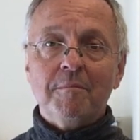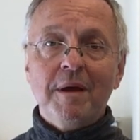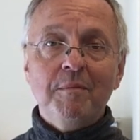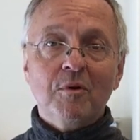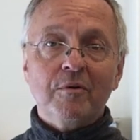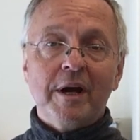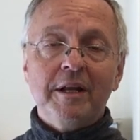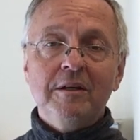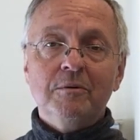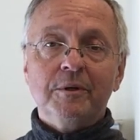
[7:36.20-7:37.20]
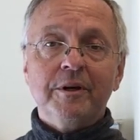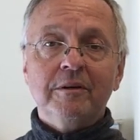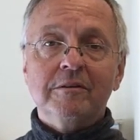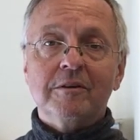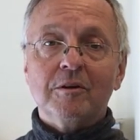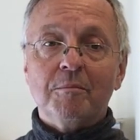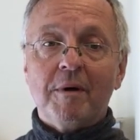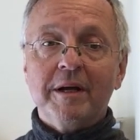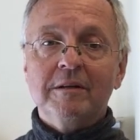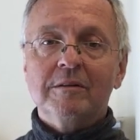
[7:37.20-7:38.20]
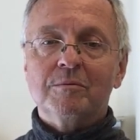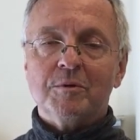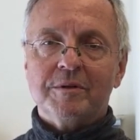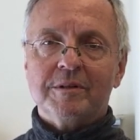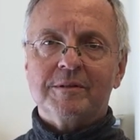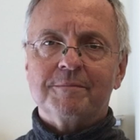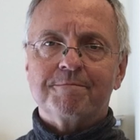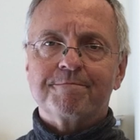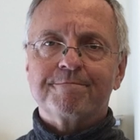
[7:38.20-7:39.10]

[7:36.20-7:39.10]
Maybe already you will notice that your mind has wandered.